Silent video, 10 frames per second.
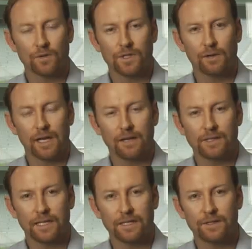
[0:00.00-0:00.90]
also
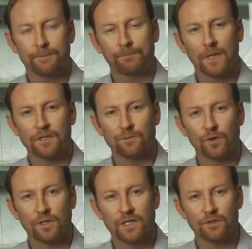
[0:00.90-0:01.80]
allows us to
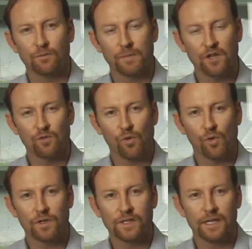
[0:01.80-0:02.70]
put digital menu
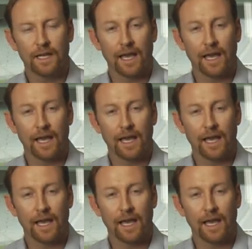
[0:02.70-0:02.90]
boards